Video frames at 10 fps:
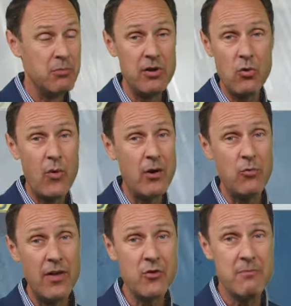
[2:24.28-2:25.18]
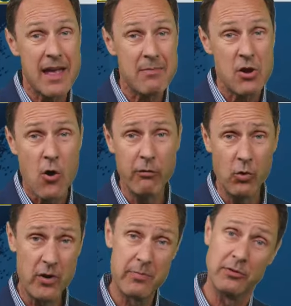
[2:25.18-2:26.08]
boy, the wet weather may be
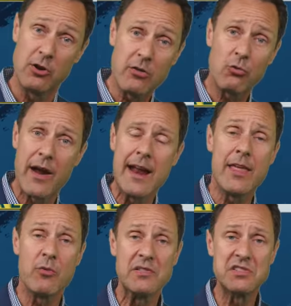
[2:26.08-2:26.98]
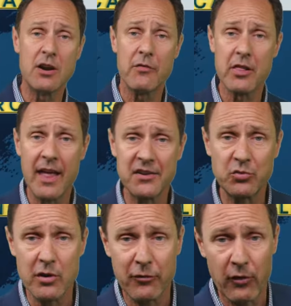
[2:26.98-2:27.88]
over with. But look at the rain that we've seen over the
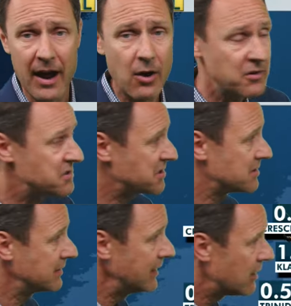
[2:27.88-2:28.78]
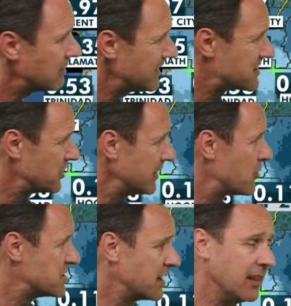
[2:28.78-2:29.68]
last 24 hours. You know, it certainly
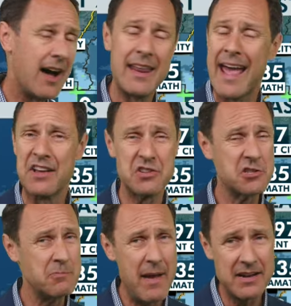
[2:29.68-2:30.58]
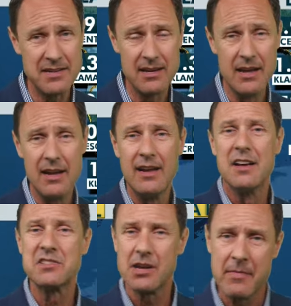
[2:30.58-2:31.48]
wasn't a lot as expected.
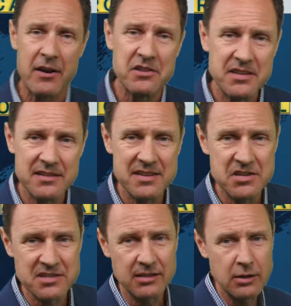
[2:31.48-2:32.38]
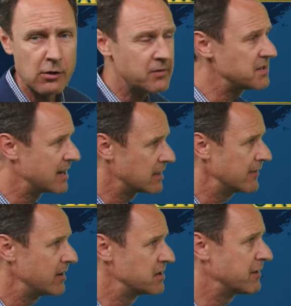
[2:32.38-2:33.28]
Some areas did see just a little over a tenth
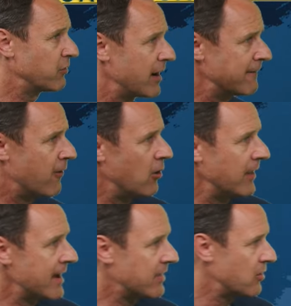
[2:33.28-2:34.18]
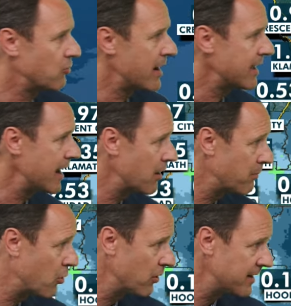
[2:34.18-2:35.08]
of an inch of rainfall, like at the Redding
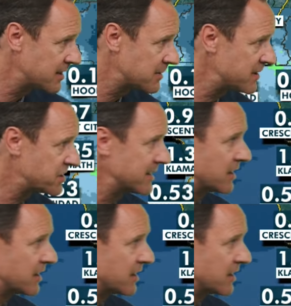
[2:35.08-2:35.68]
Airport, not to mention